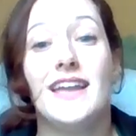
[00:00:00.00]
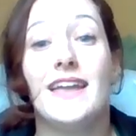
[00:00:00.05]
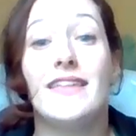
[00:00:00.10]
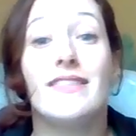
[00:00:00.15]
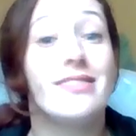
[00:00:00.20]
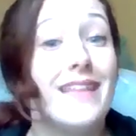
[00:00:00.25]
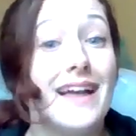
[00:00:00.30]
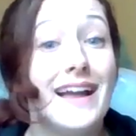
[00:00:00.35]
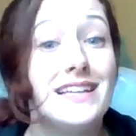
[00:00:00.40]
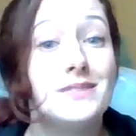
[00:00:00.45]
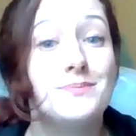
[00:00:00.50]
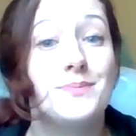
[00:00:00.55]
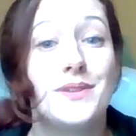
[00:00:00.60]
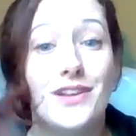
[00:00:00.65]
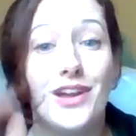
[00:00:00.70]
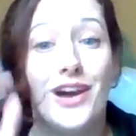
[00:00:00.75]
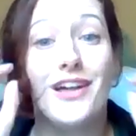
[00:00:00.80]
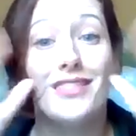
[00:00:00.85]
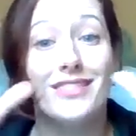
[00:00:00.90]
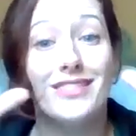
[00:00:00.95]
And last but
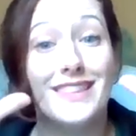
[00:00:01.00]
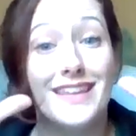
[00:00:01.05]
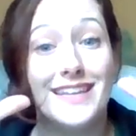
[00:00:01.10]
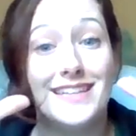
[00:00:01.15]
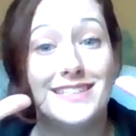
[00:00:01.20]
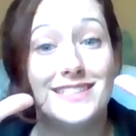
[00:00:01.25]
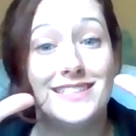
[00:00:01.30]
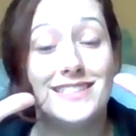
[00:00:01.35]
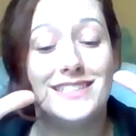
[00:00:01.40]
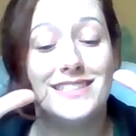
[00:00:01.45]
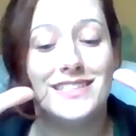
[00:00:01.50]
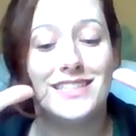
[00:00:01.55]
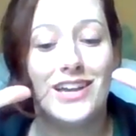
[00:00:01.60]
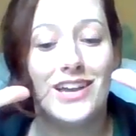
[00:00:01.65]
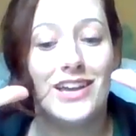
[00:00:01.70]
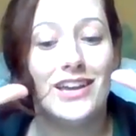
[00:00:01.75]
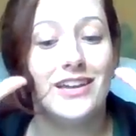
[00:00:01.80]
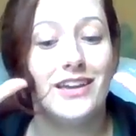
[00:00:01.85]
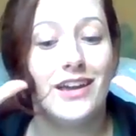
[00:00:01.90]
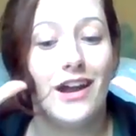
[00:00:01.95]
not least,
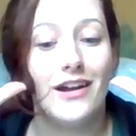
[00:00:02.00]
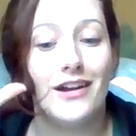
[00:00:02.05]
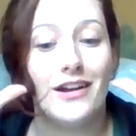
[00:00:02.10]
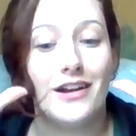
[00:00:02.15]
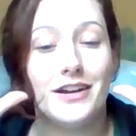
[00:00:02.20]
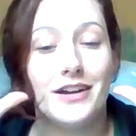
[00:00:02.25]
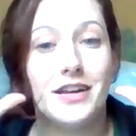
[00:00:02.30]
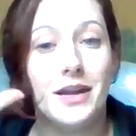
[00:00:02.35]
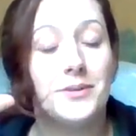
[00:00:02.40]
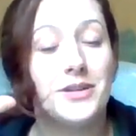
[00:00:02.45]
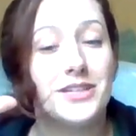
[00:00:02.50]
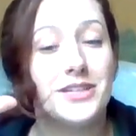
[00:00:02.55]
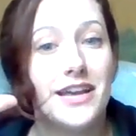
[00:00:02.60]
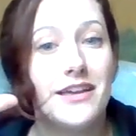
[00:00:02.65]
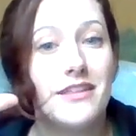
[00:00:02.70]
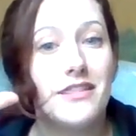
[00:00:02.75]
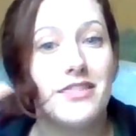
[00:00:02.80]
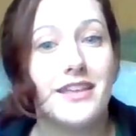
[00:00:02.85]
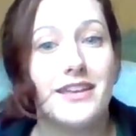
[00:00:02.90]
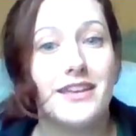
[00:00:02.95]
our number
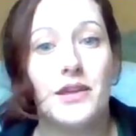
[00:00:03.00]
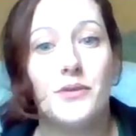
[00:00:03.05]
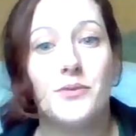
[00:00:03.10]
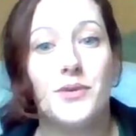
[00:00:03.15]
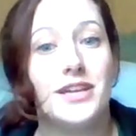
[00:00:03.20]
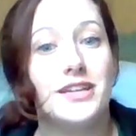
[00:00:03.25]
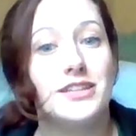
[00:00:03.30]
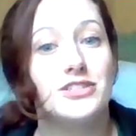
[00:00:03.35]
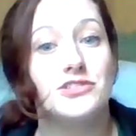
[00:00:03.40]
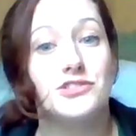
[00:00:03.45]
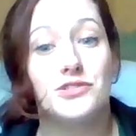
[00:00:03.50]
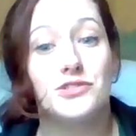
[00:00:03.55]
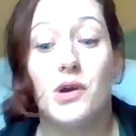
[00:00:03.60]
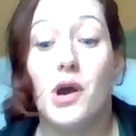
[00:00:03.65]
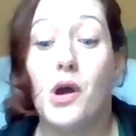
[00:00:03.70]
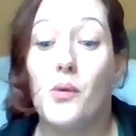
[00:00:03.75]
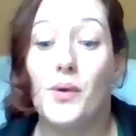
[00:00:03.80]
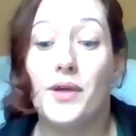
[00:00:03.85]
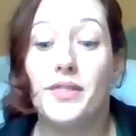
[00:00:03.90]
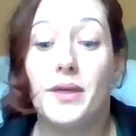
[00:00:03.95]
10 thing that we can do
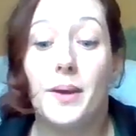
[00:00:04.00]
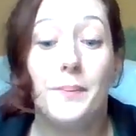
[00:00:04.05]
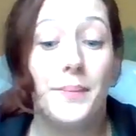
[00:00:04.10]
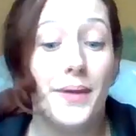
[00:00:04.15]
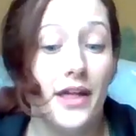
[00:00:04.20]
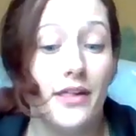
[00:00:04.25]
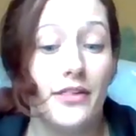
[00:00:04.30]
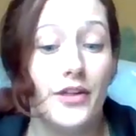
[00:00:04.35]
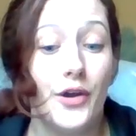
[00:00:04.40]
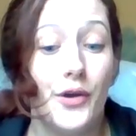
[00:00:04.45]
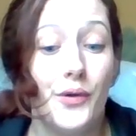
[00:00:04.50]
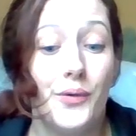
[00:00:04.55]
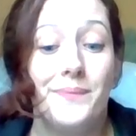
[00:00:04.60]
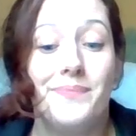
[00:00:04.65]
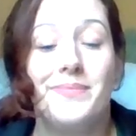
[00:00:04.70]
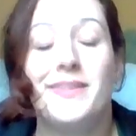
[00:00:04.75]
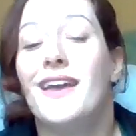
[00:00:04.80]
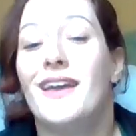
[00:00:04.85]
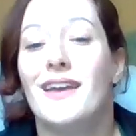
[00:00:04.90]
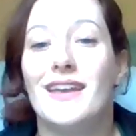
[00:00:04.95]
with a pillow
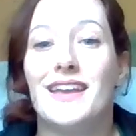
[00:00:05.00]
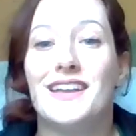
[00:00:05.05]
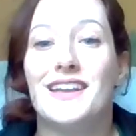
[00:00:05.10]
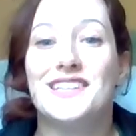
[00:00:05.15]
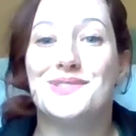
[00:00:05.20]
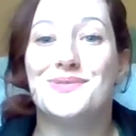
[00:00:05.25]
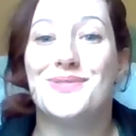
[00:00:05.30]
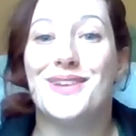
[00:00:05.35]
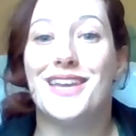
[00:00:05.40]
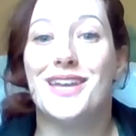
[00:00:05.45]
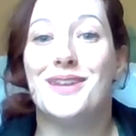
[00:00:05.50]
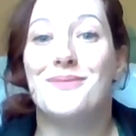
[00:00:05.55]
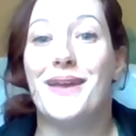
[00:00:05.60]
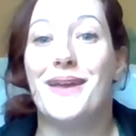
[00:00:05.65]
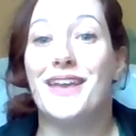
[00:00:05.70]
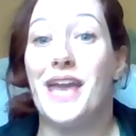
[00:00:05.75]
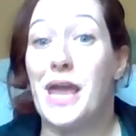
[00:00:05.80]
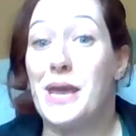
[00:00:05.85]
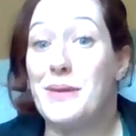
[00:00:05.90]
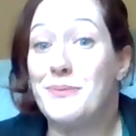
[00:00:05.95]
is we can
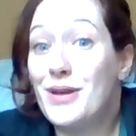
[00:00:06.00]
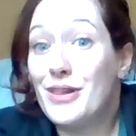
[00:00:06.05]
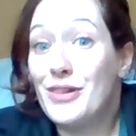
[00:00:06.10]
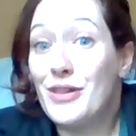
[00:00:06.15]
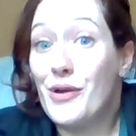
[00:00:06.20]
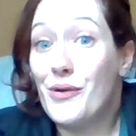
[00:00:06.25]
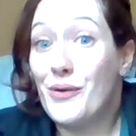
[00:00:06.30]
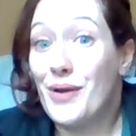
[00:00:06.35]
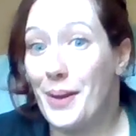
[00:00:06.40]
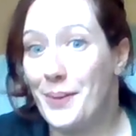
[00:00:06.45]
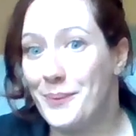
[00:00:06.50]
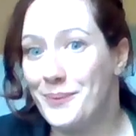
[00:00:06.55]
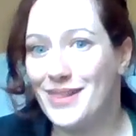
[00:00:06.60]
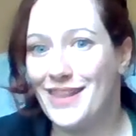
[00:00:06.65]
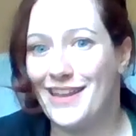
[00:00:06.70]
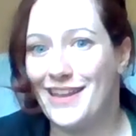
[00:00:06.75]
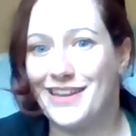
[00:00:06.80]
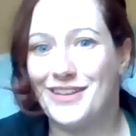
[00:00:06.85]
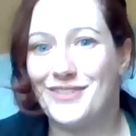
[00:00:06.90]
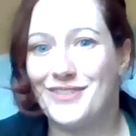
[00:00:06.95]
make a pillow and
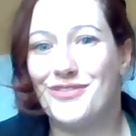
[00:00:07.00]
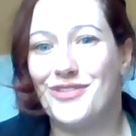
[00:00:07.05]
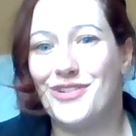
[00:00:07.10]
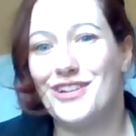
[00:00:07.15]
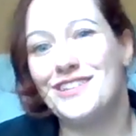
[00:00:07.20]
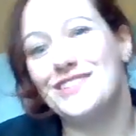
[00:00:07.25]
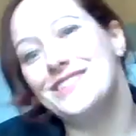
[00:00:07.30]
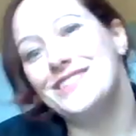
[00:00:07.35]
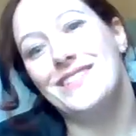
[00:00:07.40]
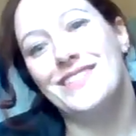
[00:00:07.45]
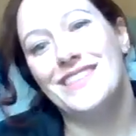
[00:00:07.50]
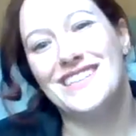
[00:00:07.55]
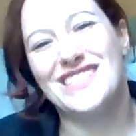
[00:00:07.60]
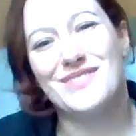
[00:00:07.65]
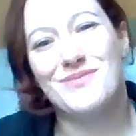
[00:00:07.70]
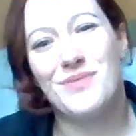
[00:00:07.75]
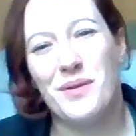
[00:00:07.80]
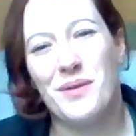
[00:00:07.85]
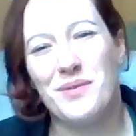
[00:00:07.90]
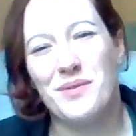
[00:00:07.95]
blanket fort. This
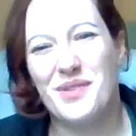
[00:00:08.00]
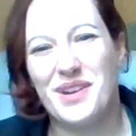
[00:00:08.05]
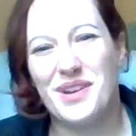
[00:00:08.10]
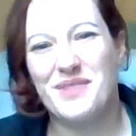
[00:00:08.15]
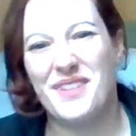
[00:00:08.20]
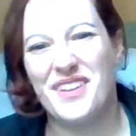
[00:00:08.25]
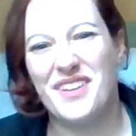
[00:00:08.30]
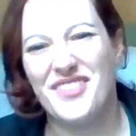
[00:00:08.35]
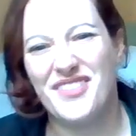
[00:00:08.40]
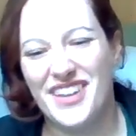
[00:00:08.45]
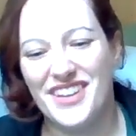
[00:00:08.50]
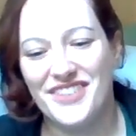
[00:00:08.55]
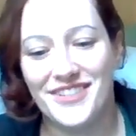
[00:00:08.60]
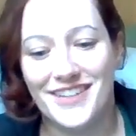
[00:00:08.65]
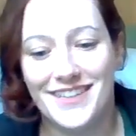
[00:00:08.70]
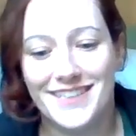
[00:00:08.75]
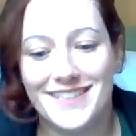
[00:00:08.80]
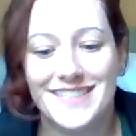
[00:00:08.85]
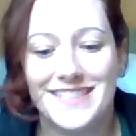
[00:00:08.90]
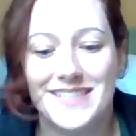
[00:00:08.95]
is probably one of my
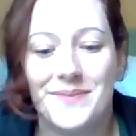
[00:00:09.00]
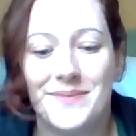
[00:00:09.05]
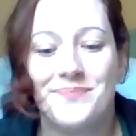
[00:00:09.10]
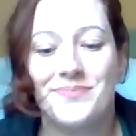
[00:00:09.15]
favorites.